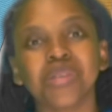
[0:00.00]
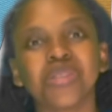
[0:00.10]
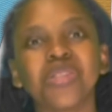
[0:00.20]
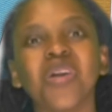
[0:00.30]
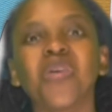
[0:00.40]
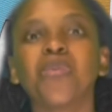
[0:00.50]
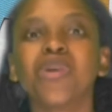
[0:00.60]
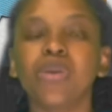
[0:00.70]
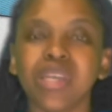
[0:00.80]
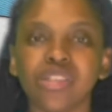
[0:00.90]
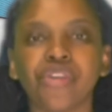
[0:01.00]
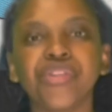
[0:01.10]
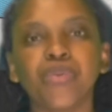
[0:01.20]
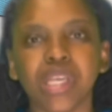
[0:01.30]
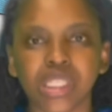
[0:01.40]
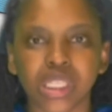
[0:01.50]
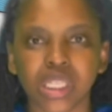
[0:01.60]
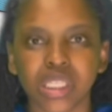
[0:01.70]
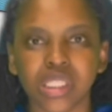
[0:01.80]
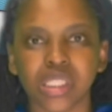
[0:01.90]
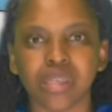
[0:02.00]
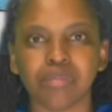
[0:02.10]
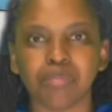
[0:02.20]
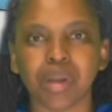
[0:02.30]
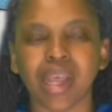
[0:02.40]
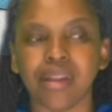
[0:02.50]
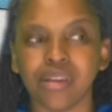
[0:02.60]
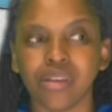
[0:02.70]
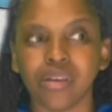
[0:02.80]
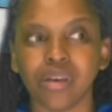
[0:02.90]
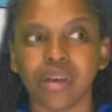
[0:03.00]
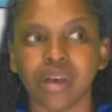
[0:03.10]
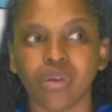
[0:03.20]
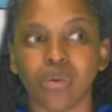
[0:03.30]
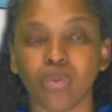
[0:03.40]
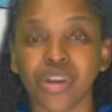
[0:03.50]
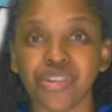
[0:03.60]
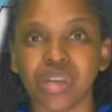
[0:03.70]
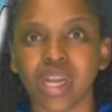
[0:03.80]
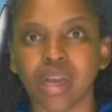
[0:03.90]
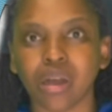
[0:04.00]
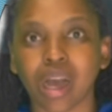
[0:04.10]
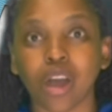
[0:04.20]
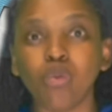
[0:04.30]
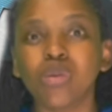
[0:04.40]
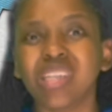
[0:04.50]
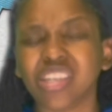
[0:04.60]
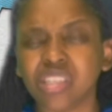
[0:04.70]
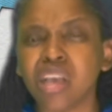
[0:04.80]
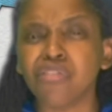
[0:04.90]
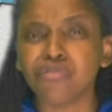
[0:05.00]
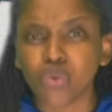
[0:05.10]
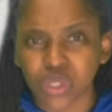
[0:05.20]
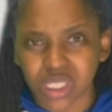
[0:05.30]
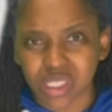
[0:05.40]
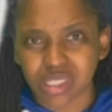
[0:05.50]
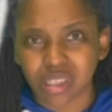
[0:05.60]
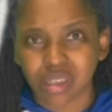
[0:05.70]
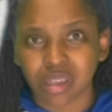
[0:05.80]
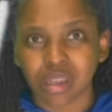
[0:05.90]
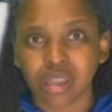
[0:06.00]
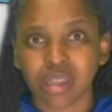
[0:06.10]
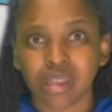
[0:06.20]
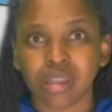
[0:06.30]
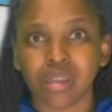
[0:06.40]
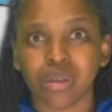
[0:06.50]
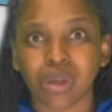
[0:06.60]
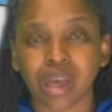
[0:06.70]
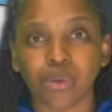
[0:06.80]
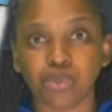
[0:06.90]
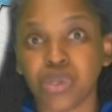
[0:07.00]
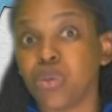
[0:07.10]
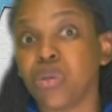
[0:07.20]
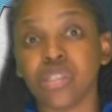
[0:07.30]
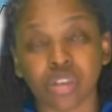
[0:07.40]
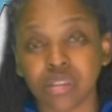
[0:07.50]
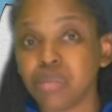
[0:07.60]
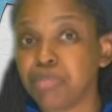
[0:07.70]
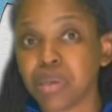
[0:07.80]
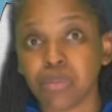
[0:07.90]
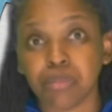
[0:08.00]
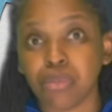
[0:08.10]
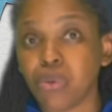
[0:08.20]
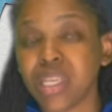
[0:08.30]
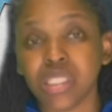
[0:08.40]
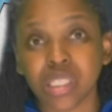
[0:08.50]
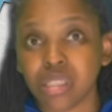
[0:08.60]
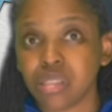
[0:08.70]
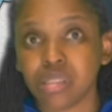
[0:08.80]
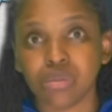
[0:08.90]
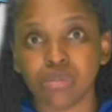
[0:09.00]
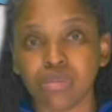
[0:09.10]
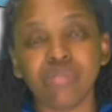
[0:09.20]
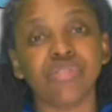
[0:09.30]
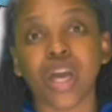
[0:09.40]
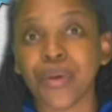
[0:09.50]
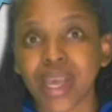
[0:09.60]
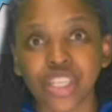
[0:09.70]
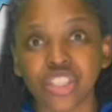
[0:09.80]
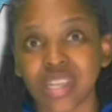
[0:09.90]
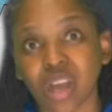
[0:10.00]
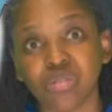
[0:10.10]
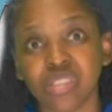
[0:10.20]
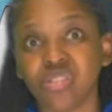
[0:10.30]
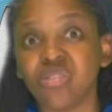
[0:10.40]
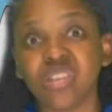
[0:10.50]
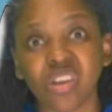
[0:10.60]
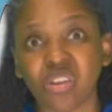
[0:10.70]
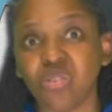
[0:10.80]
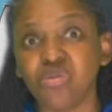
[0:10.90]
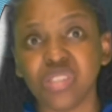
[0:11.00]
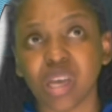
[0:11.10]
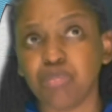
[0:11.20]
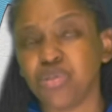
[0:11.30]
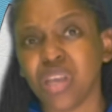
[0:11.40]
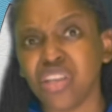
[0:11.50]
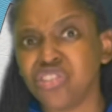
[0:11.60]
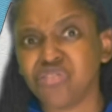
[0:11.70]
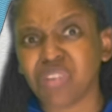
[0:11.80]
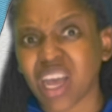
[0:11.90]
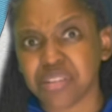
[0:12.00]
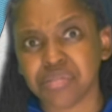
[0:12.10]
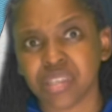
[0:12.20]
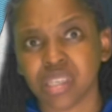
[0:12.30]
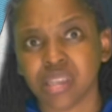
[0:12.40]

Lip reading: So we went on the waiting list, planning or wondering how we would actually afford it. We went on the waiting list. We've now aged out. It only goes up to age 5.